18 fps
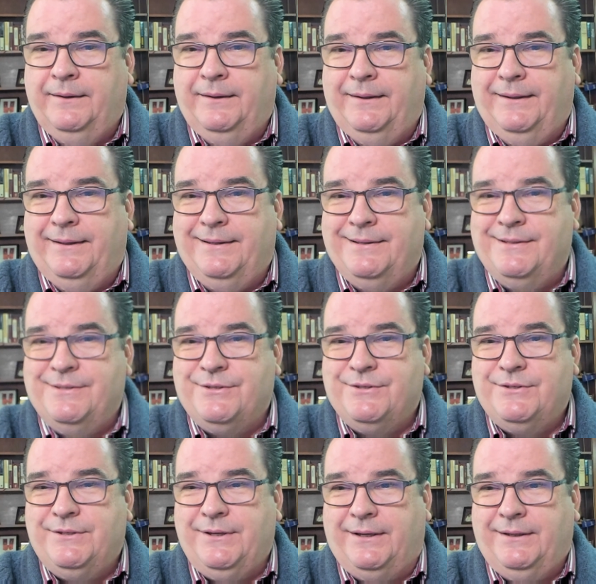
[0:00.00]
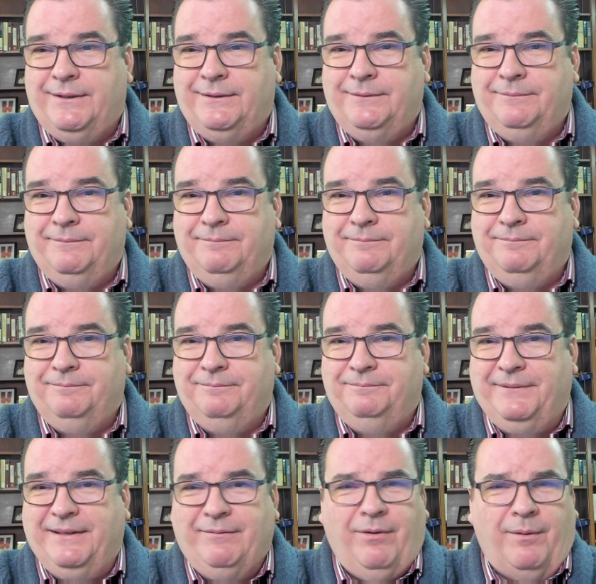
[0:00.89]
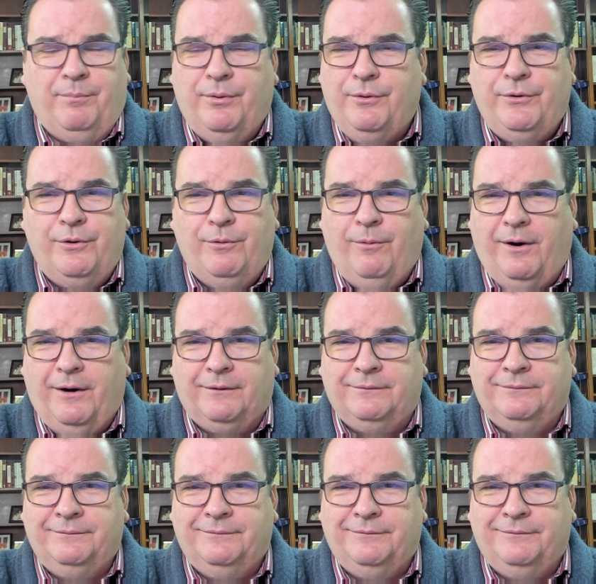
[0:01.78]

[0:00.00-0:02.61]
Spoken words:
is give up who you are,